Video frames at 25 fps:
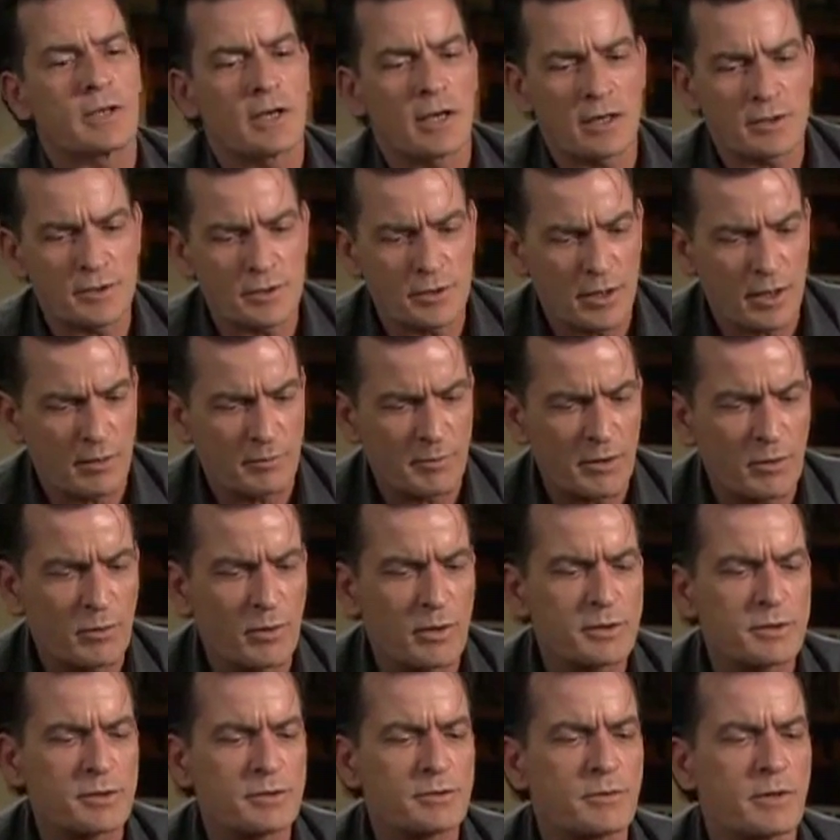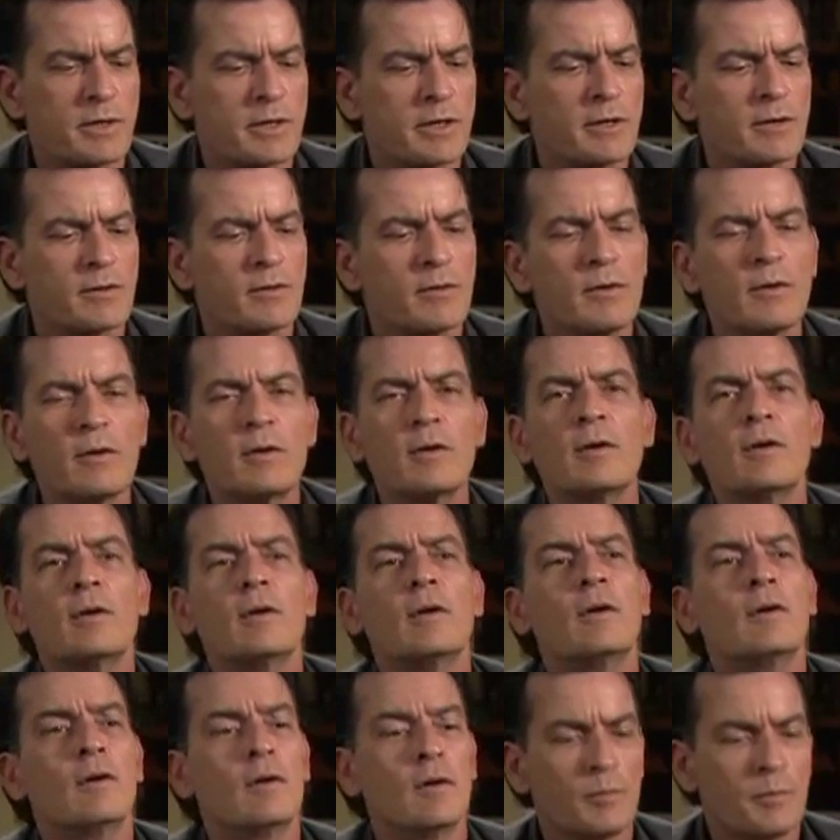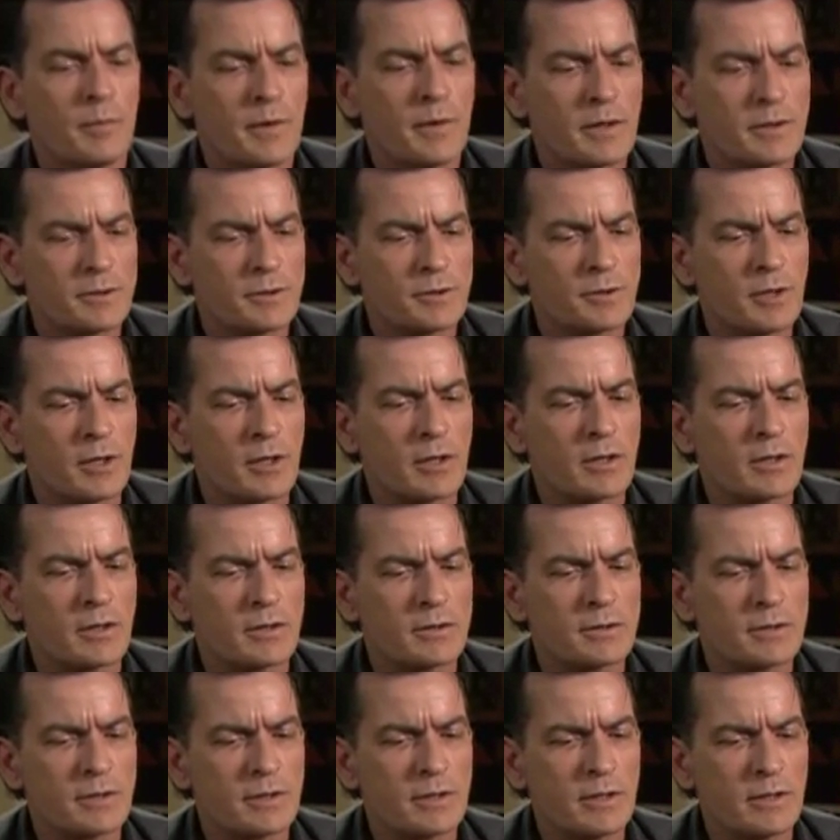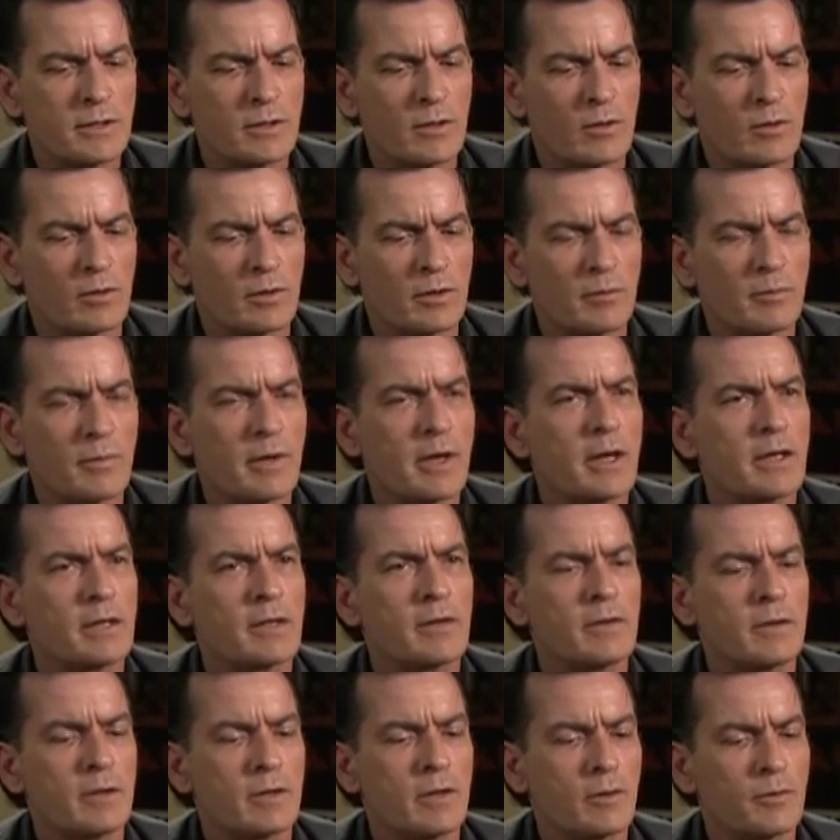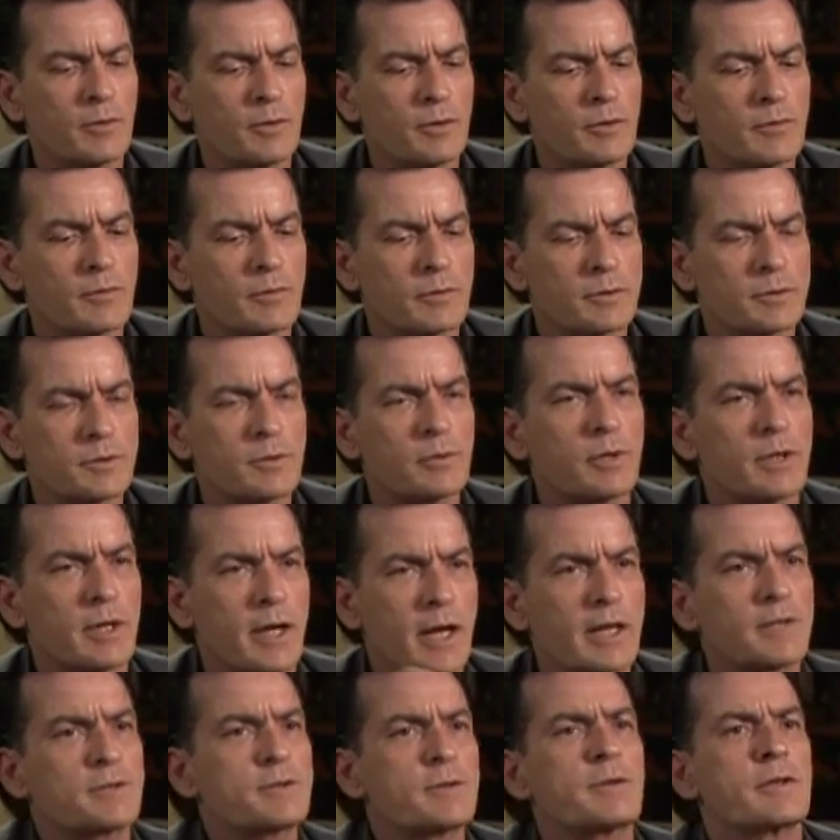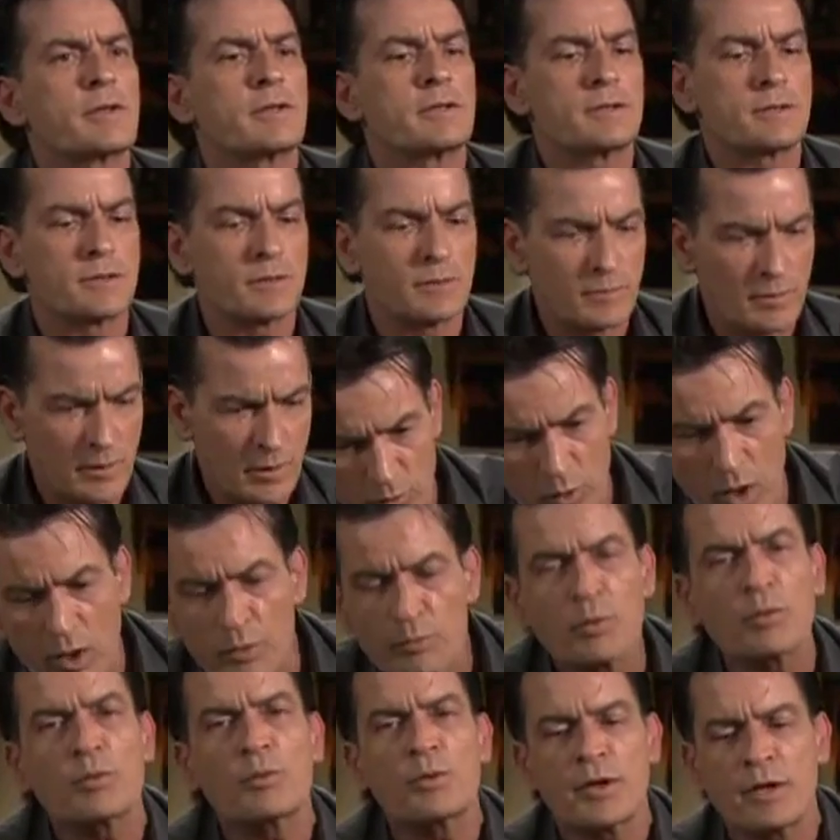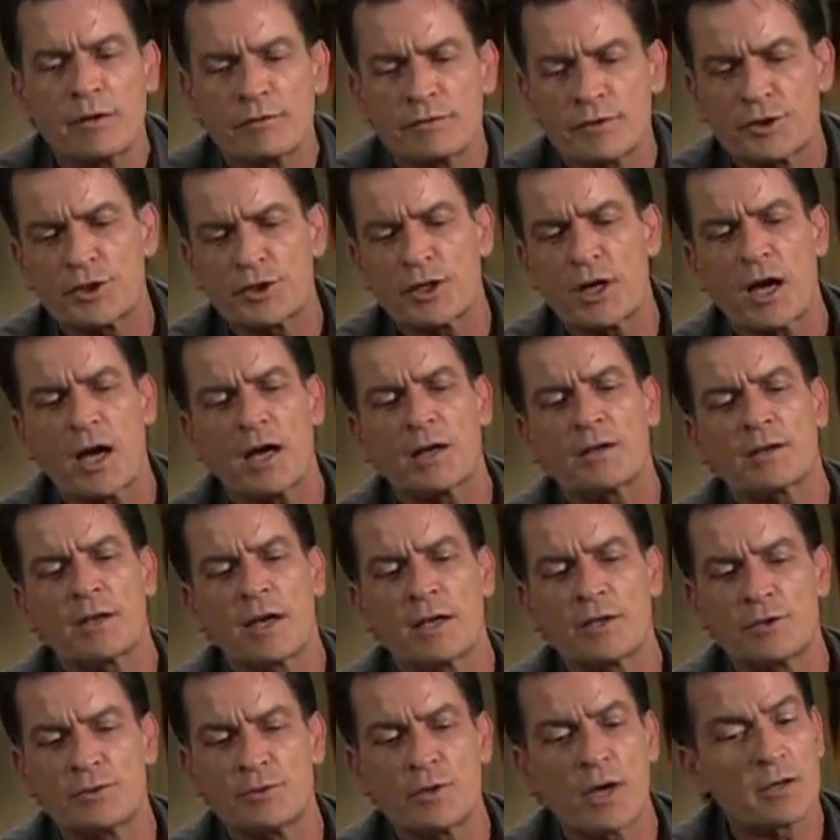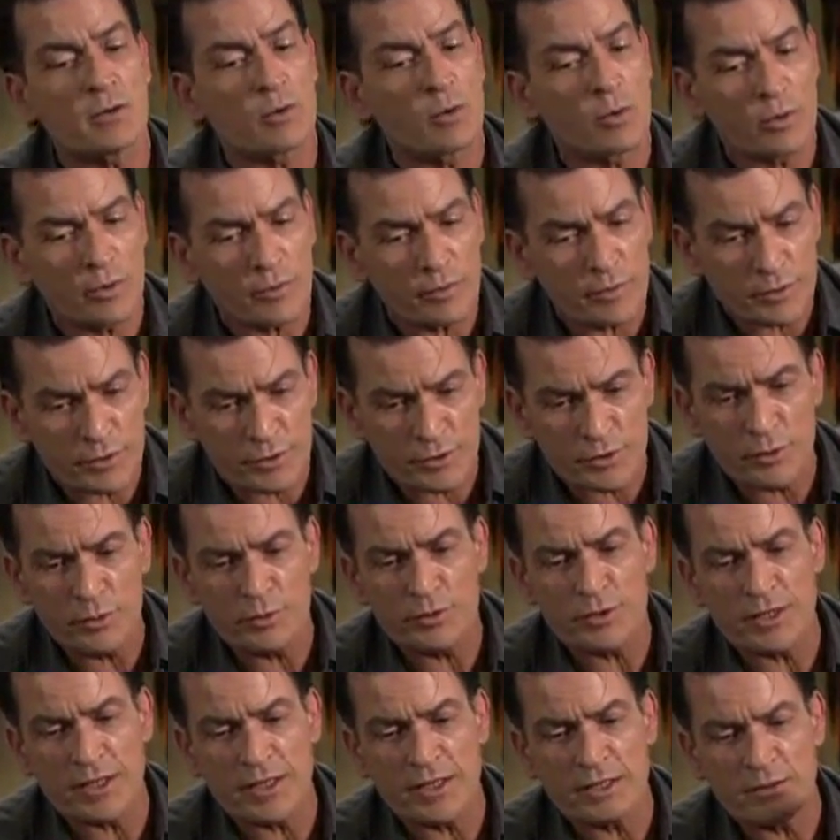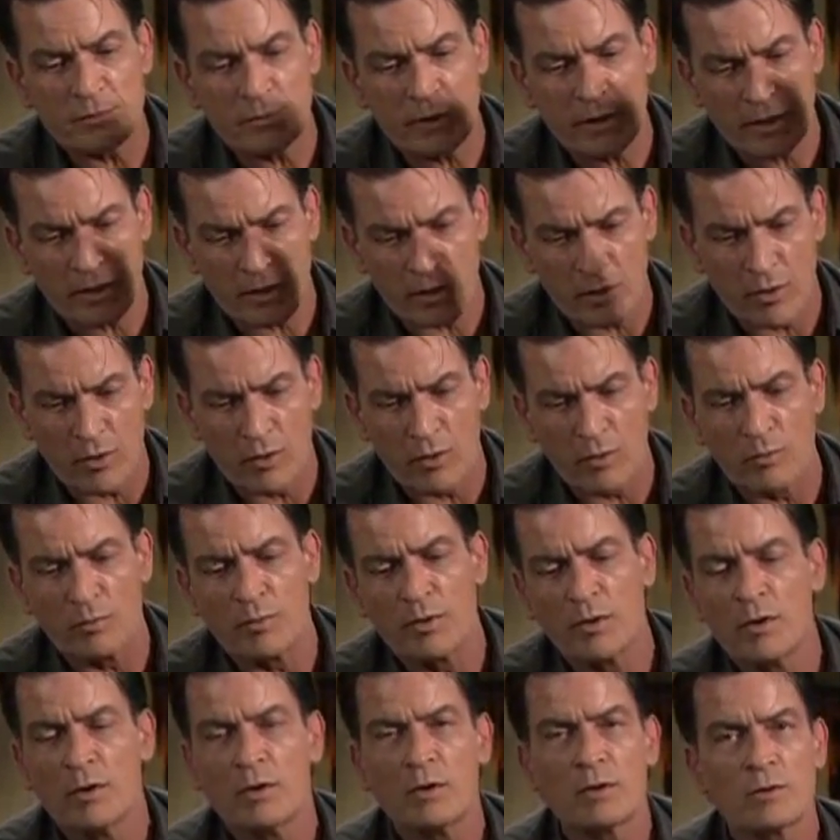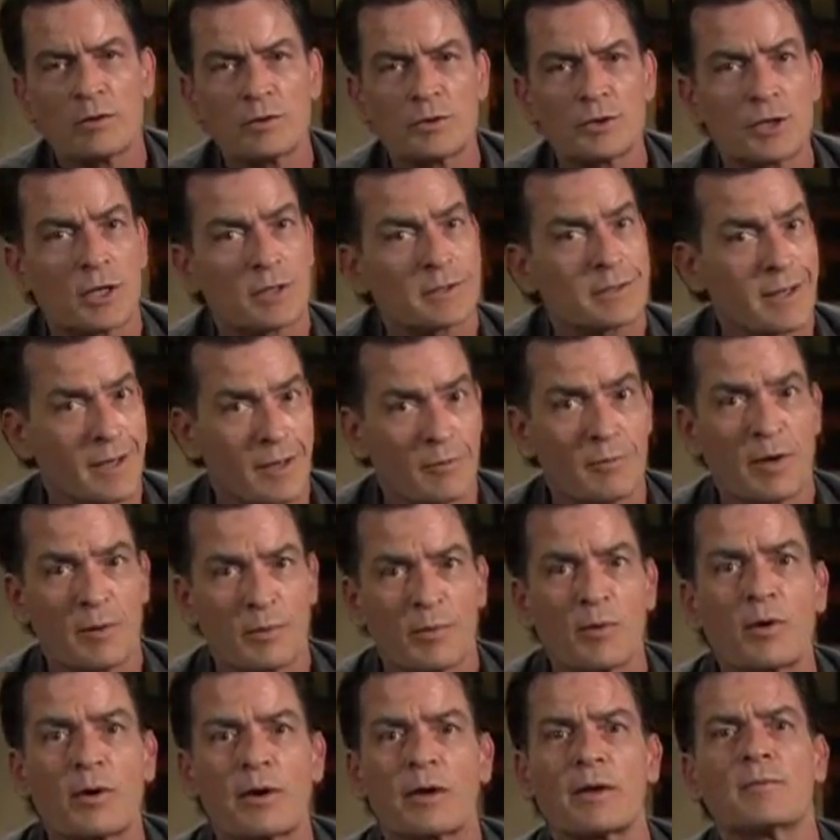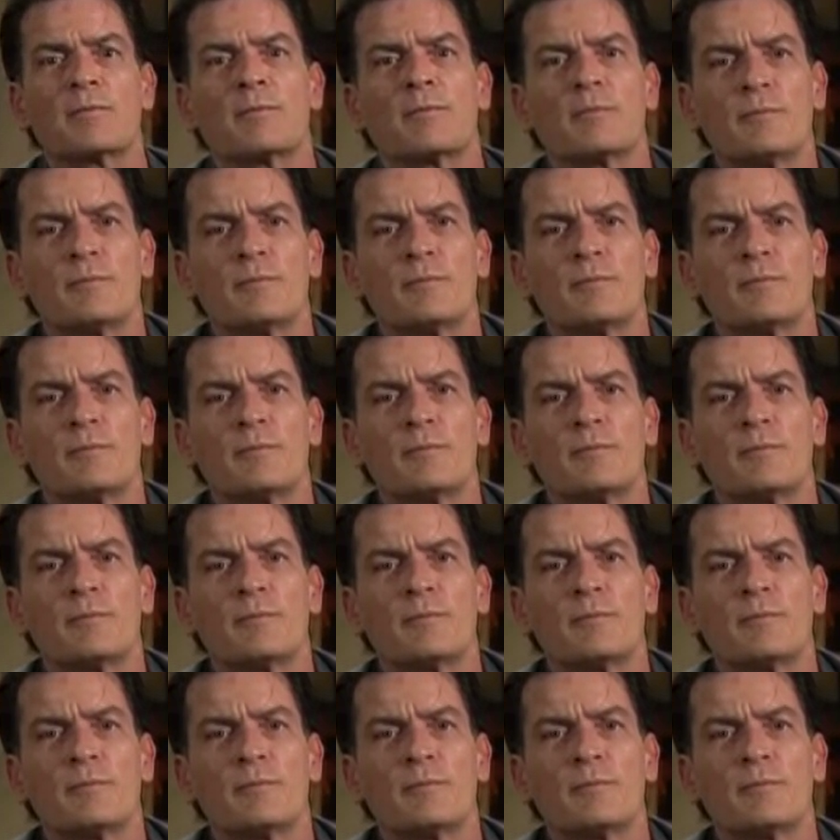I actually have my questions right here. Because Chuck is the only man in the known universe who can answer these. What would we have shot had you not ordered the suits into my home to shut down my party?